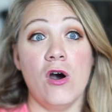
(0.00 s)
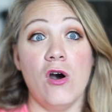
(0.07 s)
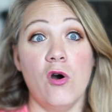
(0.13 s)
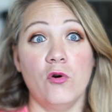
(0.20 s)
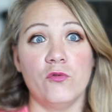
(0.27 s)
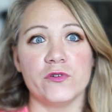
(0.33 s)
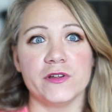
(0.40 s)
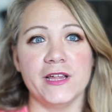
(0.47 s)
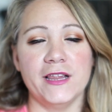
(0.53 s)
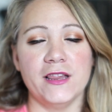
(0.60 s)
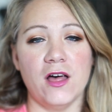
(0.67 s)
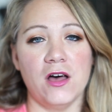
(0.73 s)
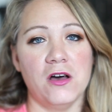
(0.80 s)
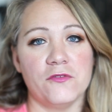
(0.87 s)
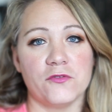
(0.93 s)
overly
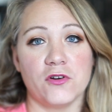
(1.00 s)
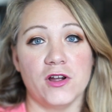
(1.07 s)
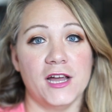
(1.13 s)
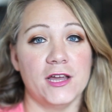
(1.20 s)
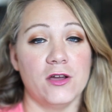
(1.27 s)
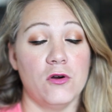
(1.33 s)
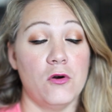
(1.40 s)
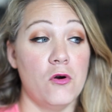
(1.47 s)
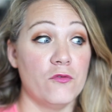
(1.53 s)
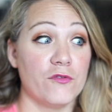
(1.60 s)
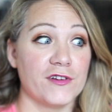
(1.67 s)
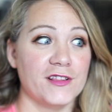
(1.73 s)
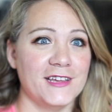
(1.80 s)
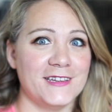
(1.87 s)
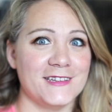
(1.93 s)
love or I
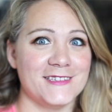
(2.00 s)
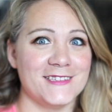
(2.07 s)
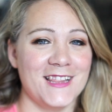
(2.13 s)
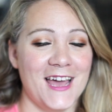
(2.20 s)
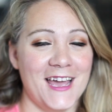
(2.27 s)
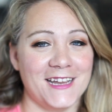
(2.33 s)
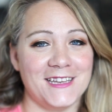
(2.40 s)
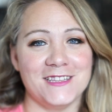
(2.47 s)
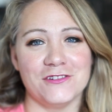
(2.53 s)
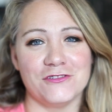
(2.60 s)
overly disliked.